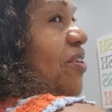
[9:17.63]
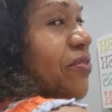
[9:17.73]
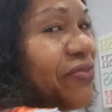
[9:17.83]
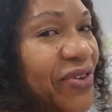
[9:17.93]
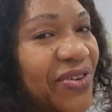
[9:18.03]

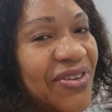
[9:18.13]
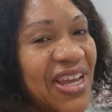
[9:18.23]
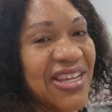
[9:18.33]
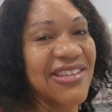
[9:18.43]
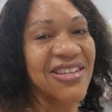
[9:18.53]
if you
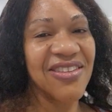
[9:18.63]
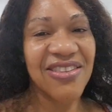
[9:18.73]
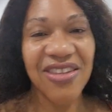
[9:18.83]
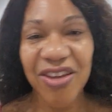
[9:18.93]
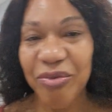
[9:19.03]
guys can
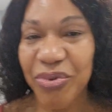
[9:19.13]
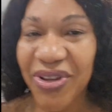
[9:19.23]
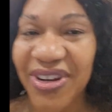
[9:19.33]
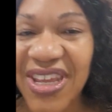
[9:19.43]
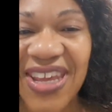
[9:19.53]
see it,
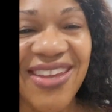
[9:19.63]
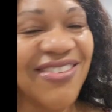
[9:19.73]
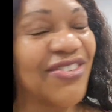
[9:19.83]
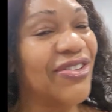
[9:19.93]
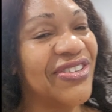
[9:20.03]
but it
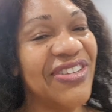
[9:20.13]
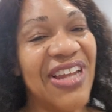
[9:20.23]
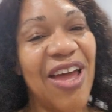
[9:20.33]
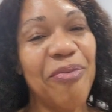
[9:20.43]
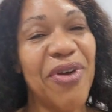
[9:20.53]
just looks a
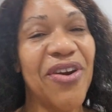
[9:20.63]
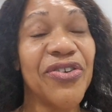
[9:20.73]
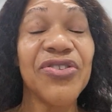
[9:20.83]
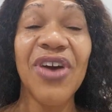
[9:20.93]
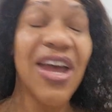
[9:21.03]
lot better.
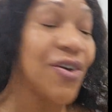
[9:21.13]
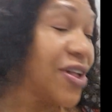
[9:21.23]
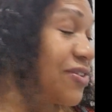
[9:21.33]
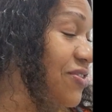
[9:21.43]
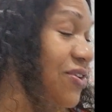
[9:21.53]
So
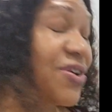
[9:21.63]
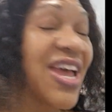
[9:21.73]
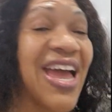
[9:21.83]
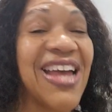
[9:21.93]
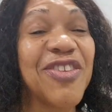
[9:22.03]

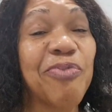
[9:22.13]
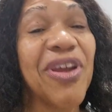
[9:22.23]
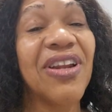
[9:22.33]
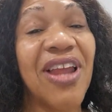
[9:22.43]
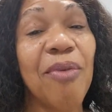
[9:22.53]
I
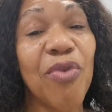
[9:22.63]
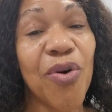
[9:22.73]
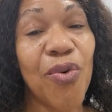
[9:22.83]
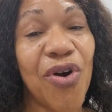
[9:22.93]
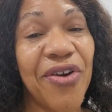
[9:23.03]
sprayed a lot more
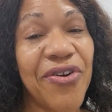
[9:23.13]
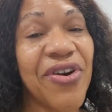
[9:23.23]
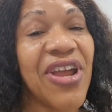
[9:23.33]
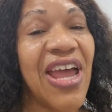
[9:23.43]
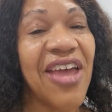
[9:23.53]
water.
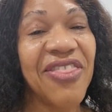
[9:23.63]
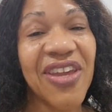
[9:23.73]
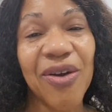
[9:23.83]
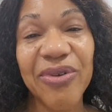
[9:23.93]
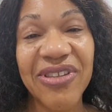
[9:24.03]
I
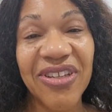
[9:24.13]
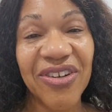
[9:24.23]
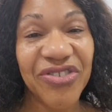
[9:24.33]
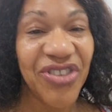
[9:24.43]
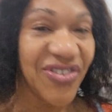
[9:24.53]
think I was a
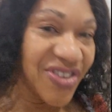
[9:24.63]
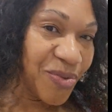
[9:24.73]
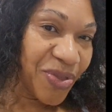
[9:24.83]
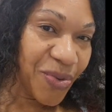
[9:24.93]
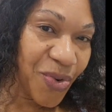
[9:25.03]
little chintzy
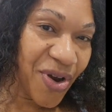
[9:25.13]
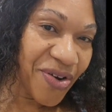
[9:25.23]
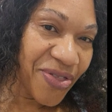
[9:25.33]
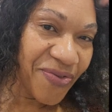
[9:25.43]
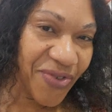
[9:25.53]
with the
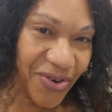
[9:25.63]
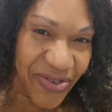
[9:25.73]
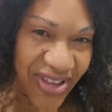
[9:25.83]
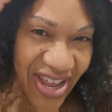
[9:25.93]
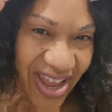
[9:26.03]
water the
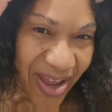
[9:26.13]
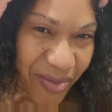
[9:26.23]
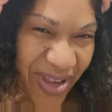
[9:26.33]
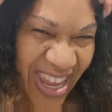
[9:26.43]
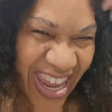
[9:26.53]
first
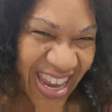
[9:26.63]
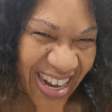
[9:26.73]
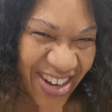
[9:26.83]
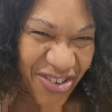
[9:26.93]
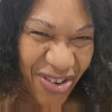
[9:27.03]
time,
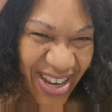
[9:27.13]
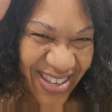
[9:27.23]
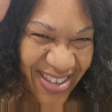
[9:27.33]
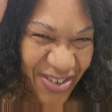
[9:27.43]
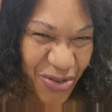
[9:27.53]
and I tried
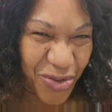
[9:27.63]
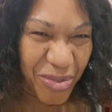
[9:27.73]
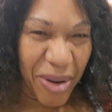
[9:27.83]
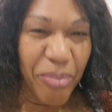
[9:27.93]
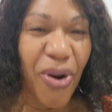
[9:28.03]
to do
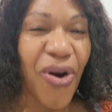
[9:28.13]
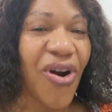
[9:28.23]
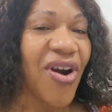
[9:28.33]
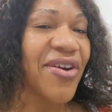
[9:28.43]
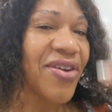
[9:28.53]
my
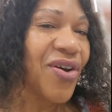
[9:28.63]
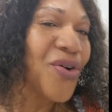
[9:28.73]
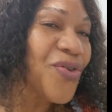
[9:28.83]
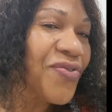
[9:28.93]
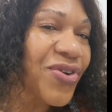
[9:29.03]
part
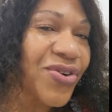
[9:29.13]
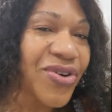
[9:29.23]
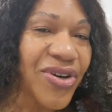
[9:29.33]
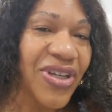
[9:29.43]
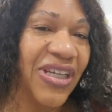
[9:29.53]
over.
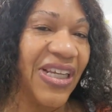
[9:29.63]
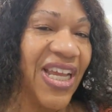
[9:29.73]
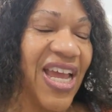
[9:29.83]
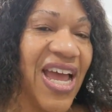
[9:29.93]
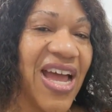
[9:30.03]

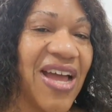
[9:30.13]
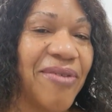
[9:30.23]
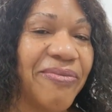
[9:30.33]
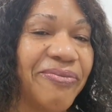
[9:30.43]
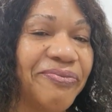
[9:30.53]

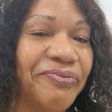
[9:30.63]
I'm